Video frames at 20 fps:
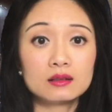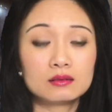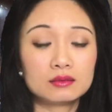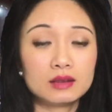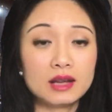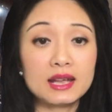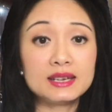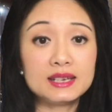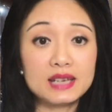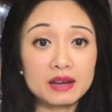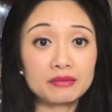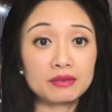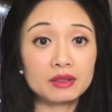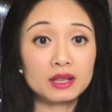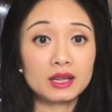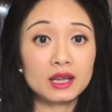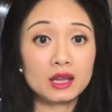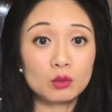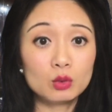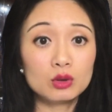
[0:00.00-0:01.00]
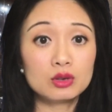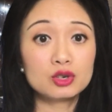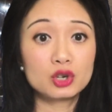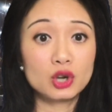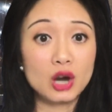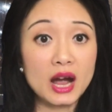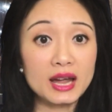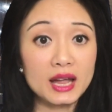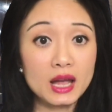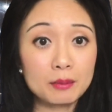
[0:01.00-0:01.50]
And definitely it will
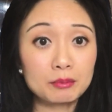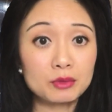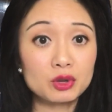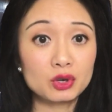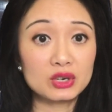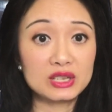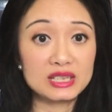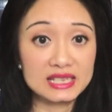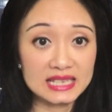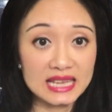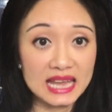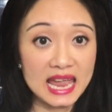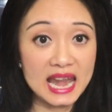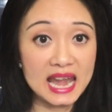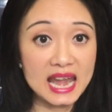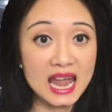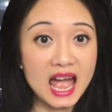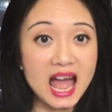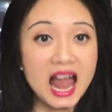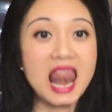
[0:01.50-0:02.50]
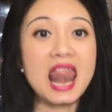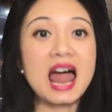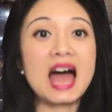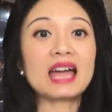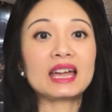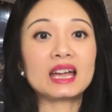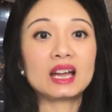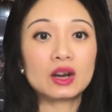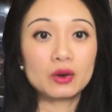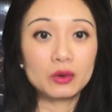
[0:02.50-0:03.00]
dry up your skin
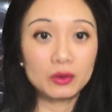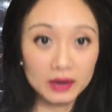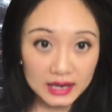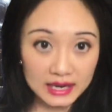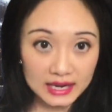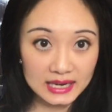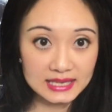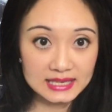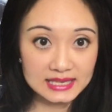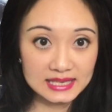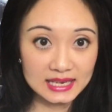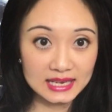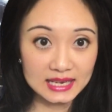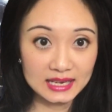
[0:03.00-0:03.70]
like crazy,